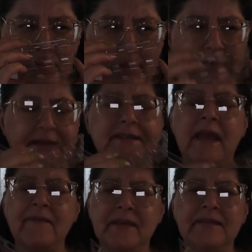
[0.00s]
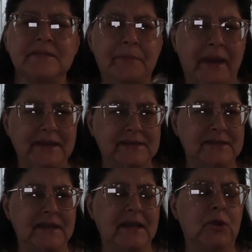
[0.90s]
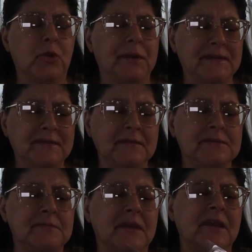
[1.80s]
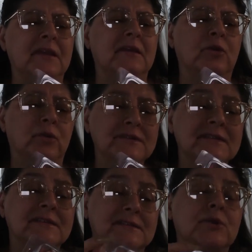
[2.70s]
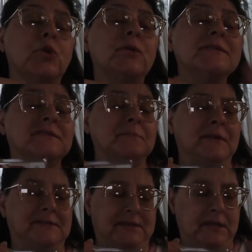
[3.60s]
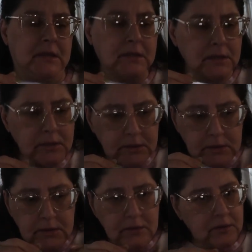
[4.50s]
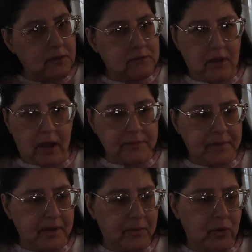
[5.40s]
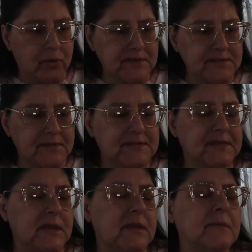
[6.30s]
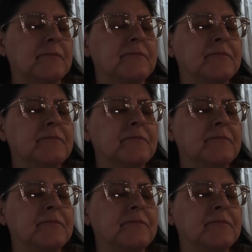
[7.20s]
But this heavy, spicy, Christmas meat, Christmas, Christmassy, oh God, people, Christmassy,